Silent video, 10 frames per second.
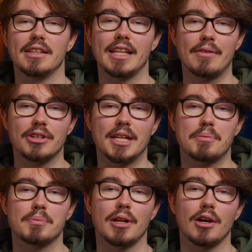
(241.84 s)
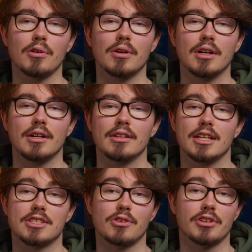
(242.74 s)
never dips below
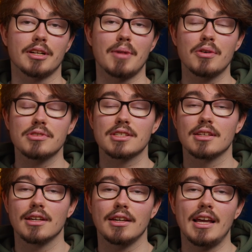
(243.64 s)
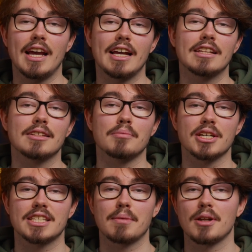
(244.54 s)
a certain amount, and my
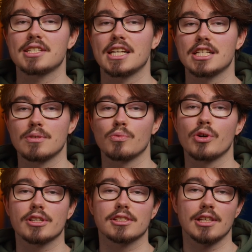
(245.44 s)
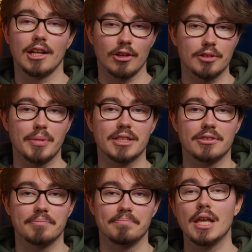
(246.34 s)
stabilization works a lot better.
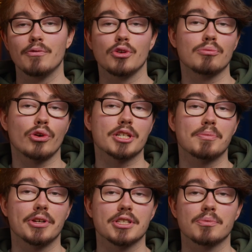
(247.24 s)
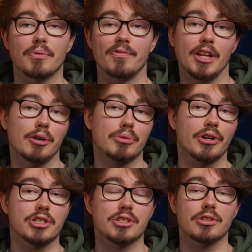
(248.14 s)
If you're more experienced with video
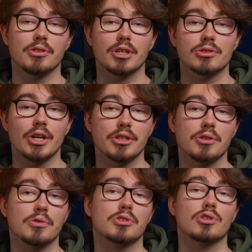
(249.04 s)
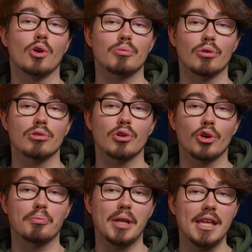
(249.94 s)
production, you can try to use GoPro
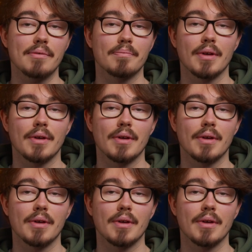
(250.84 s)
LOGB